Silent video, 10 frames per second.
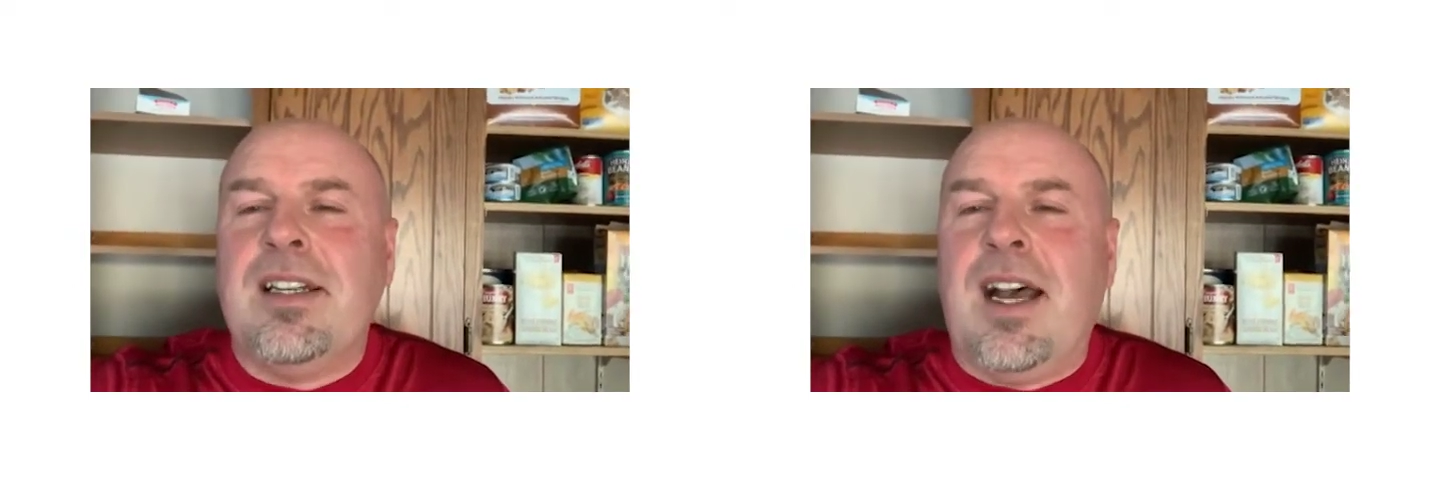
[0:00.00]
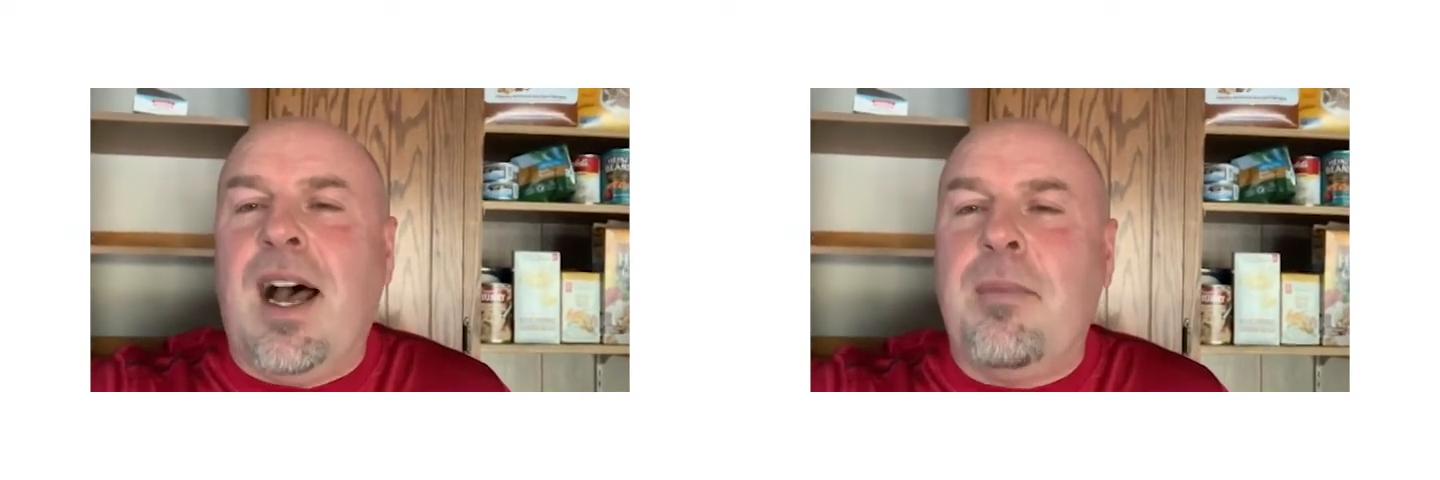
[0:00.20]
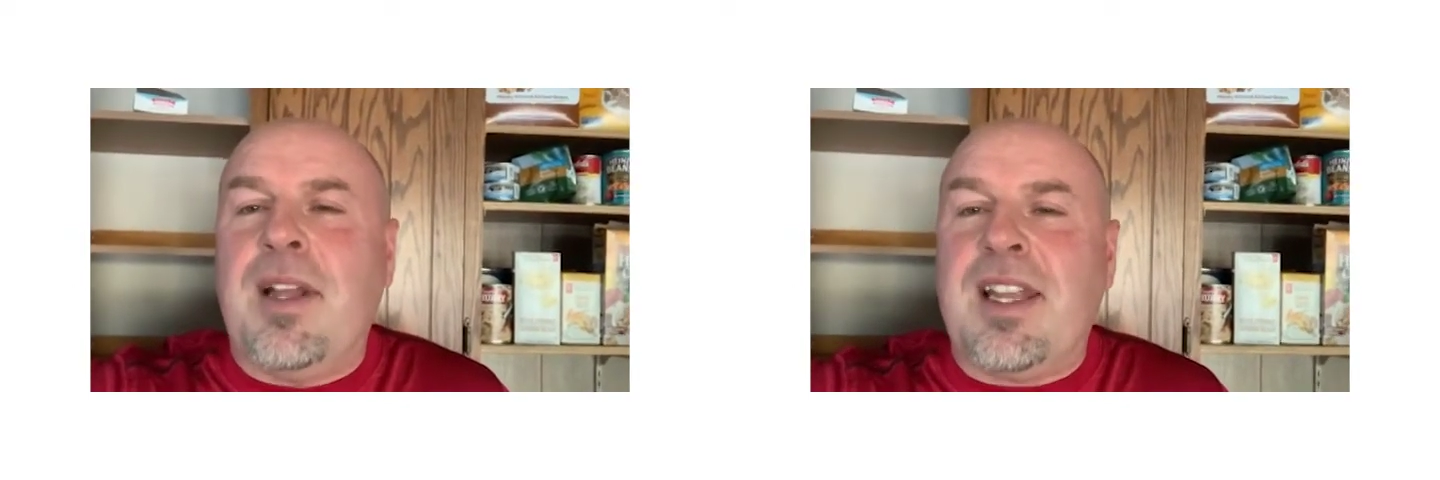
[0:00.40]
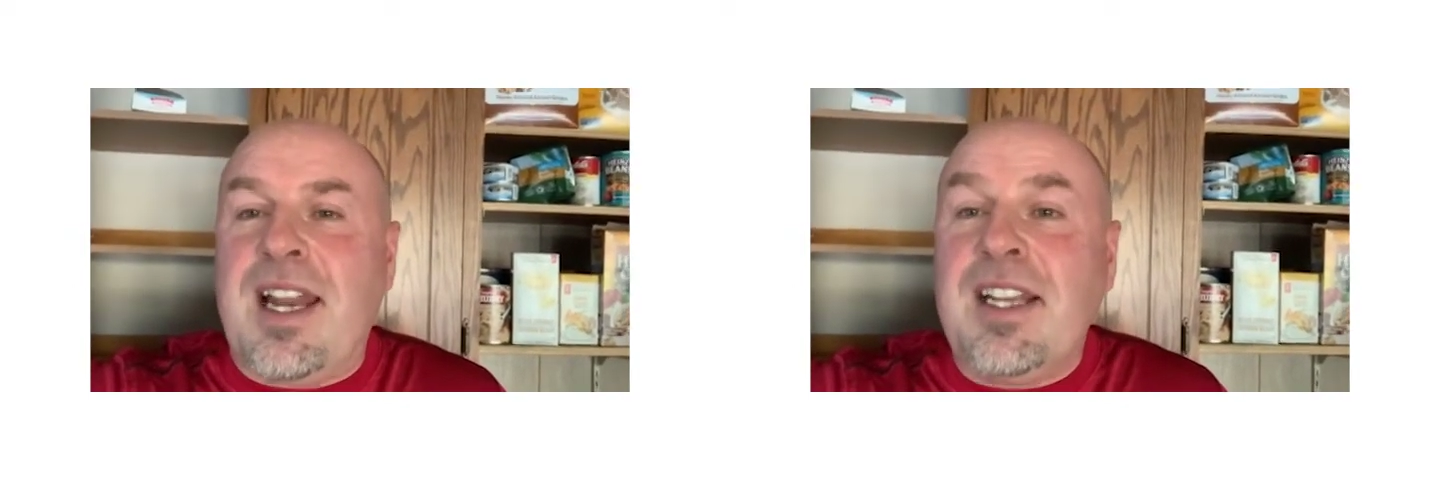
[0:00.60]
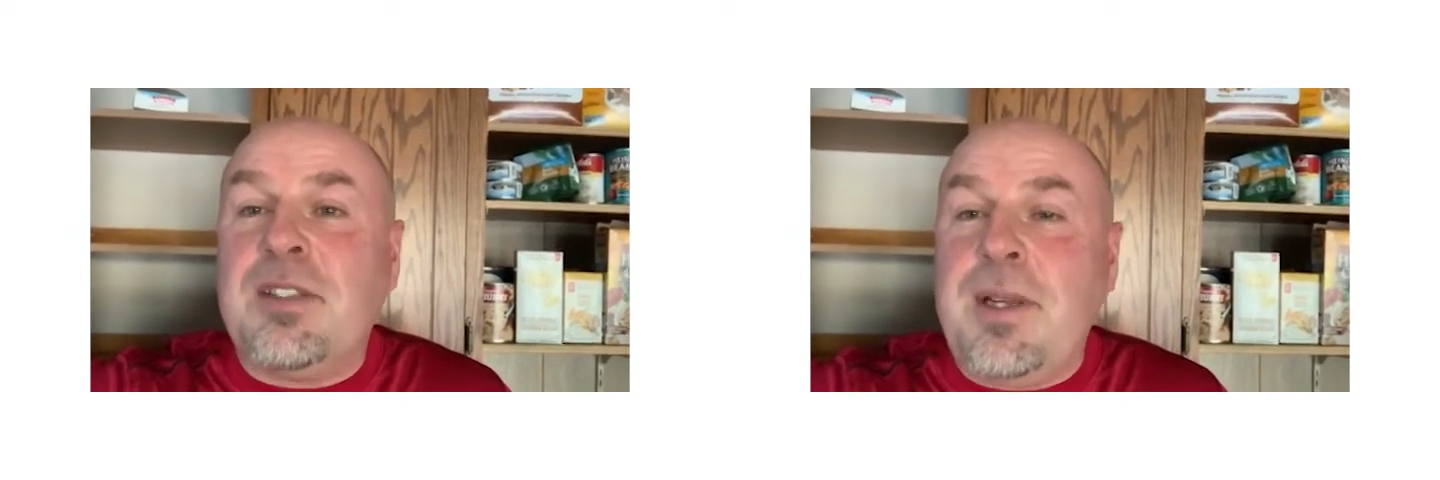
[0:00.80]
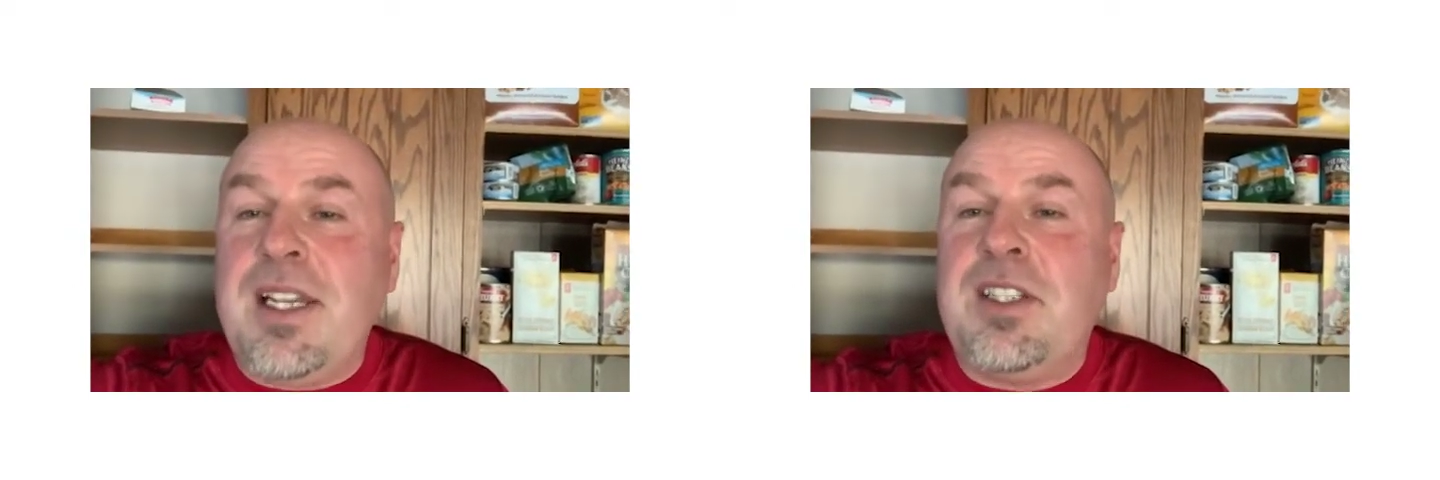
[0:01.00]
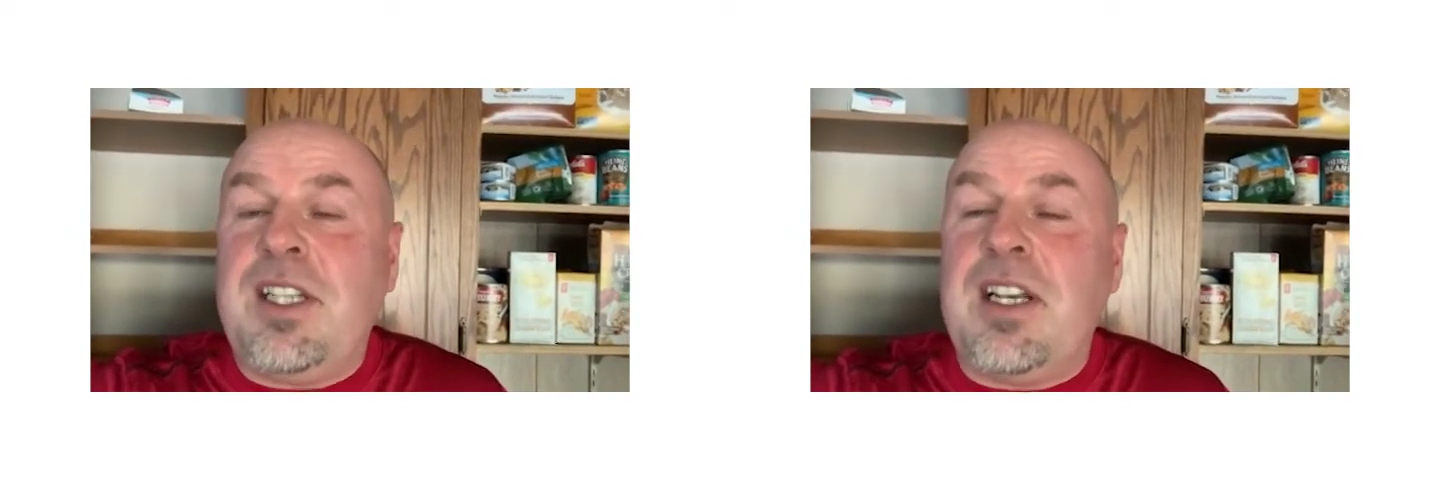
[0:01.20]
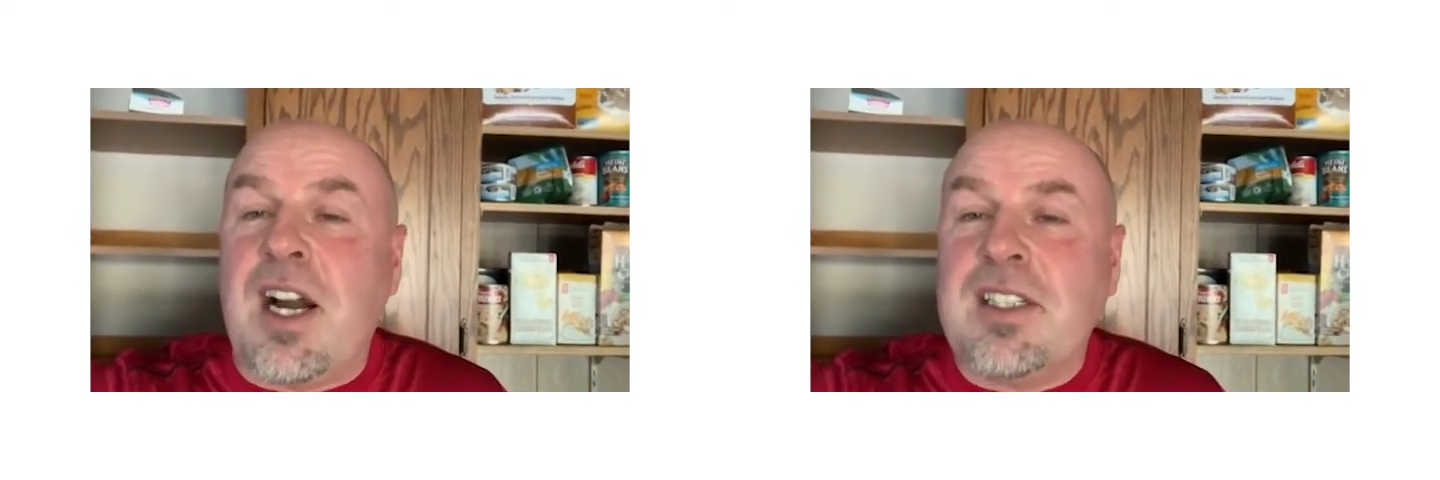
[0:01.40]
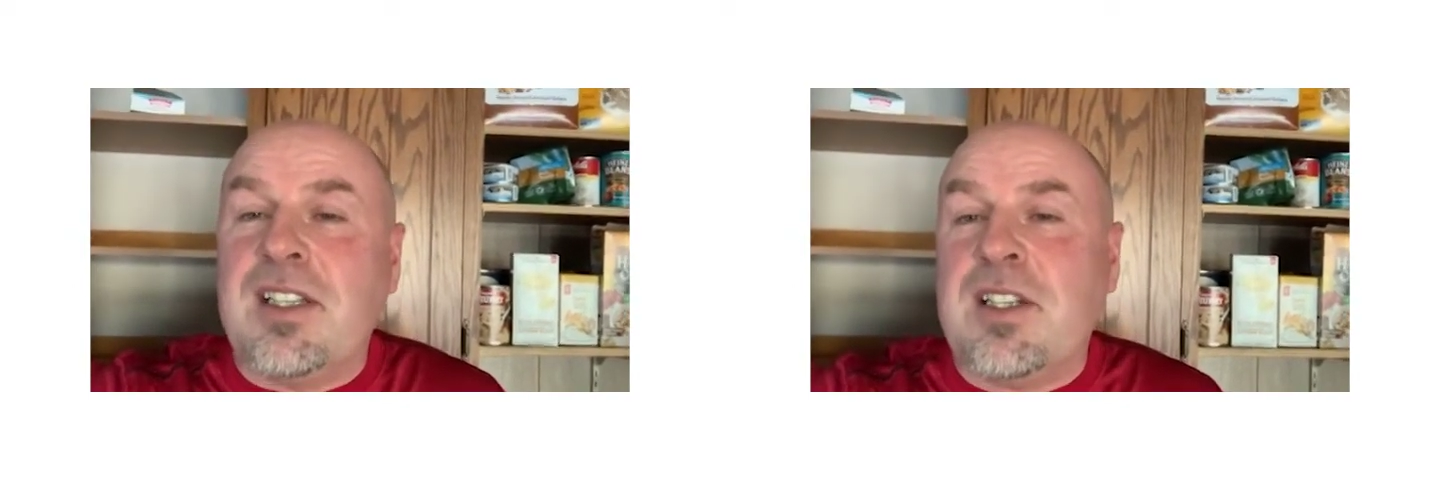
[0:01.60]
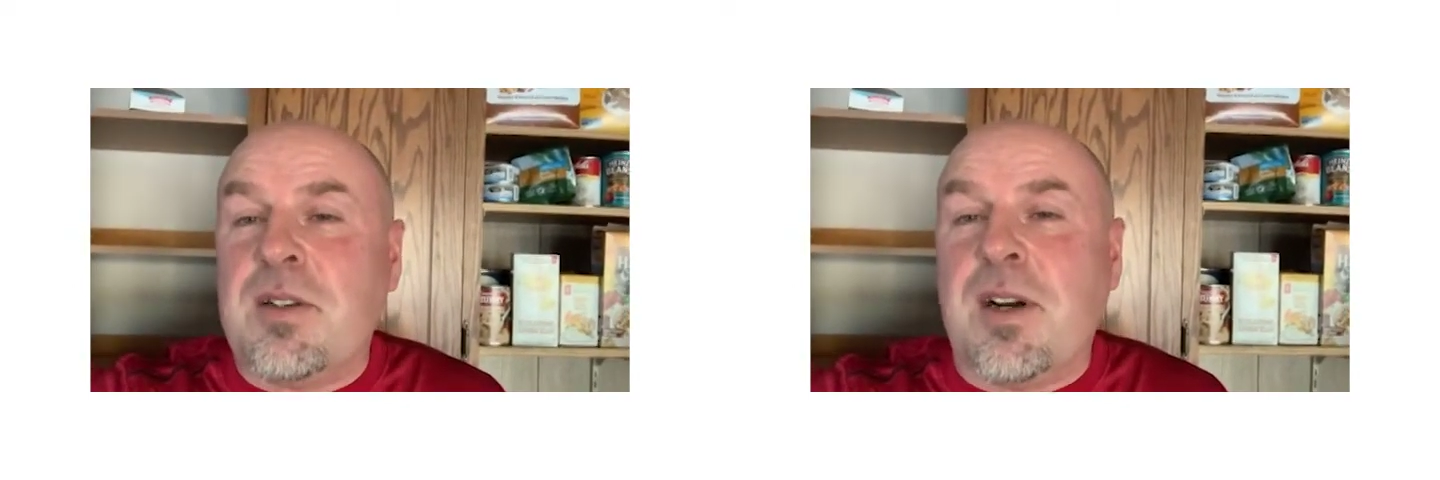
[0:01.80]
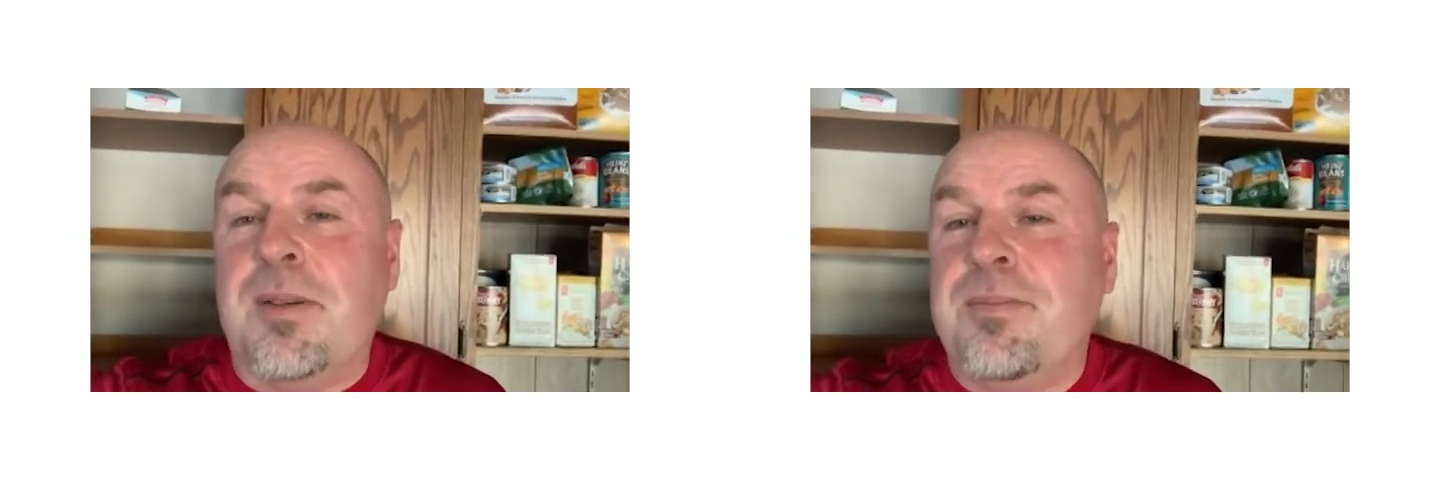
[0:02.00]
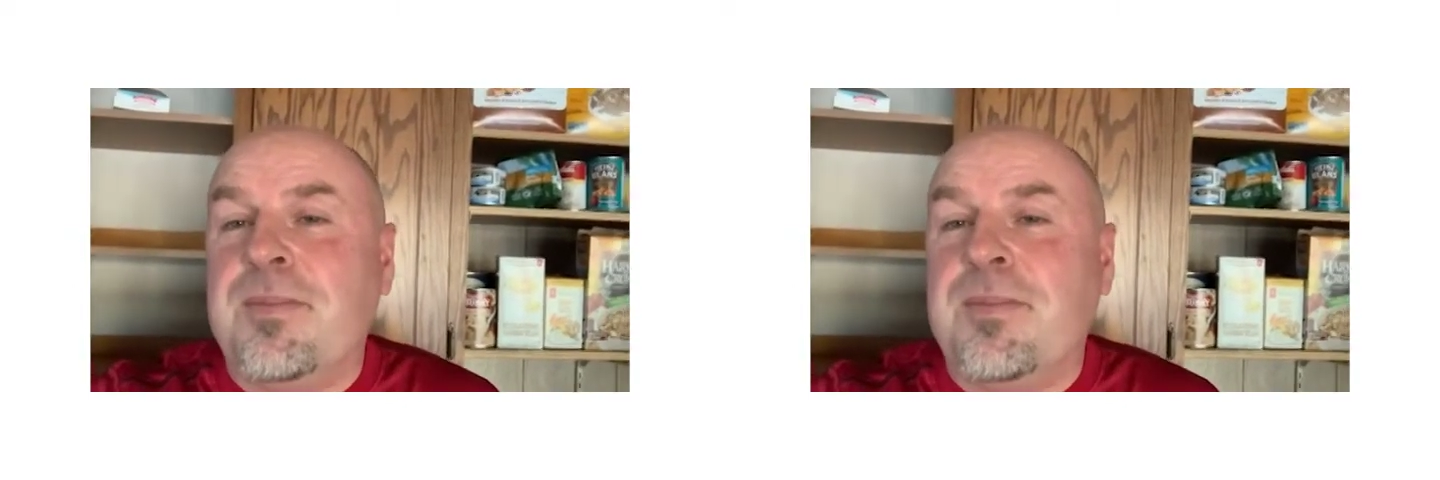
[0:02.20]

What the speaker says: But the next week she knocked on the door,